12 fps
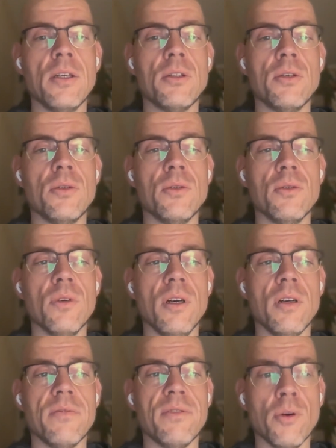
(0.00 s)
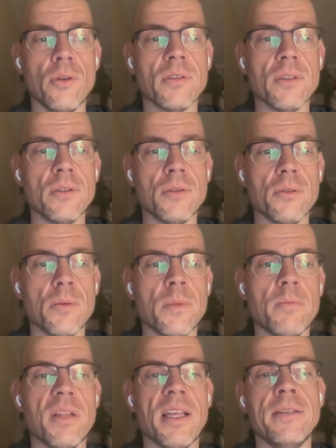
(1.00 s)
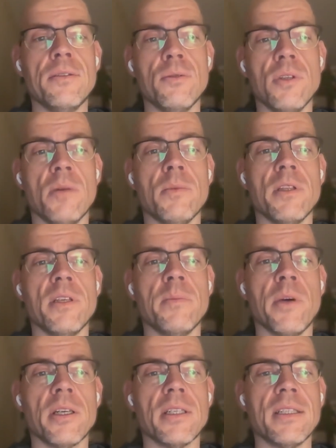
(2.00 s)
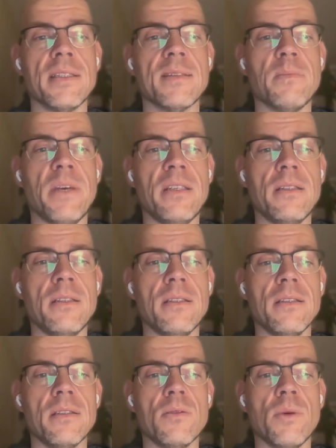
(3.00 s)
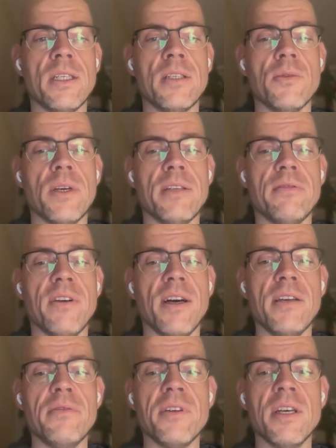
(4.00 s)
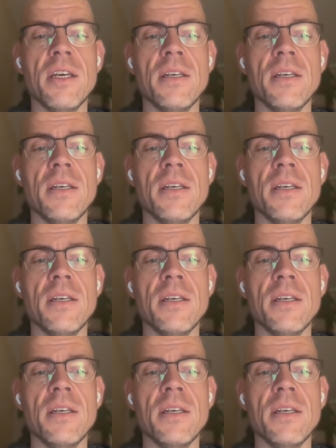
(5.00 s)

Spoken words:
to focus on Europe and plan to double their marketing spend in 2025.